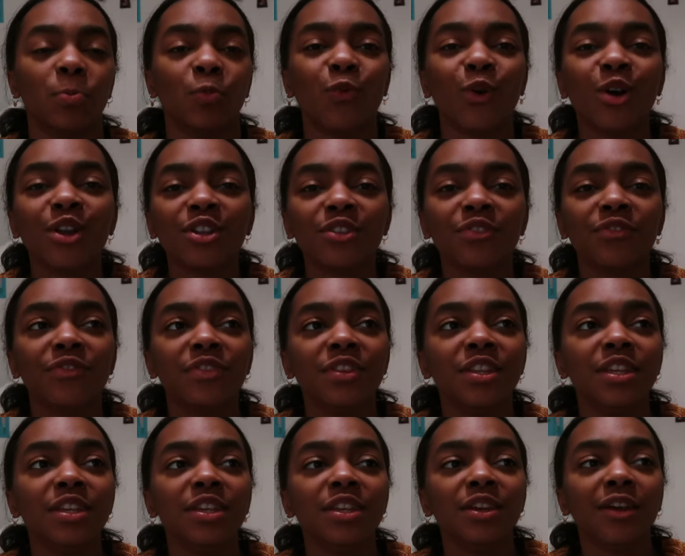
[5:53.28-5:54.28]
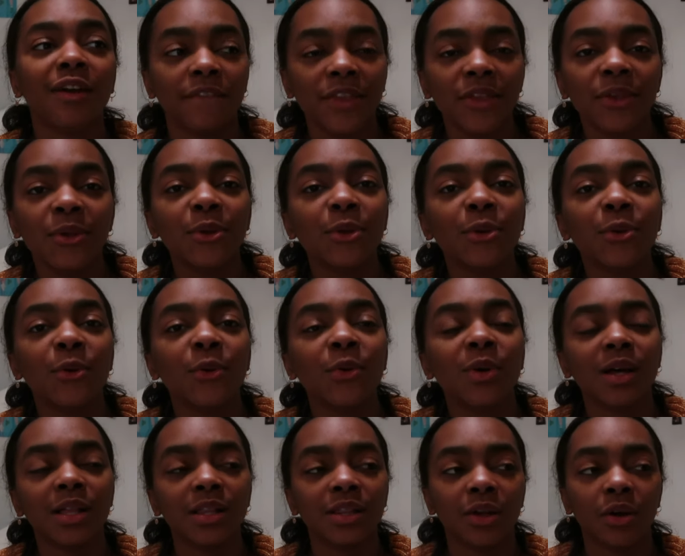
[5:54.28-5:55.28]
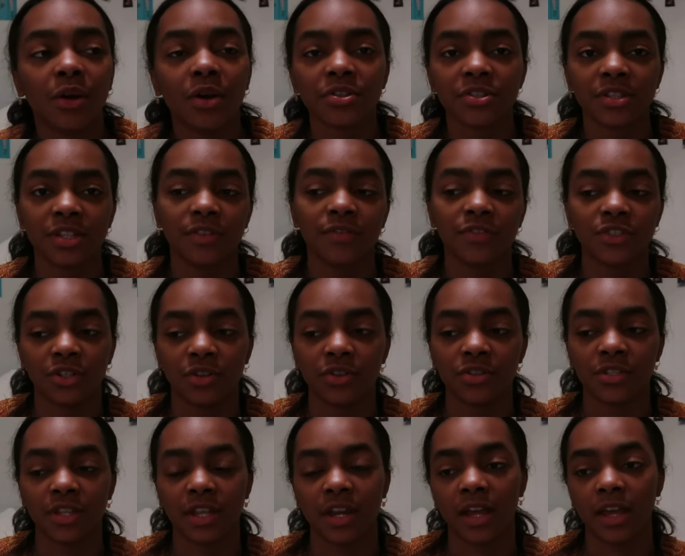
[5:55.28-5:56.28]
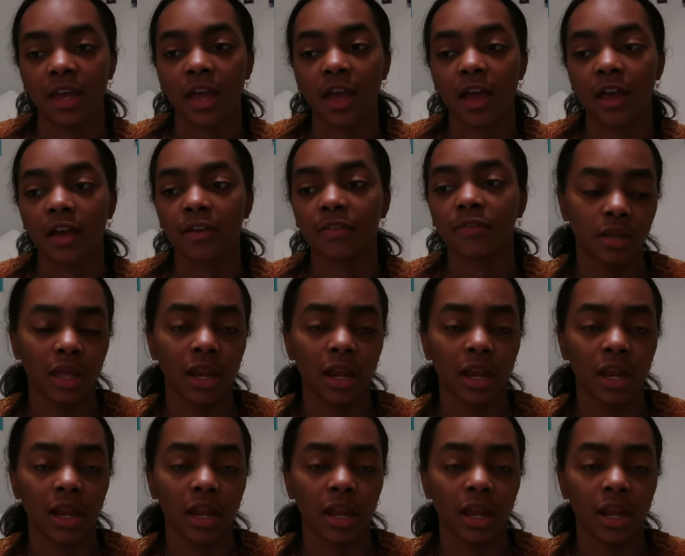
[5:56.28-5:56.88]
One of the few long sleeve shirts that I have.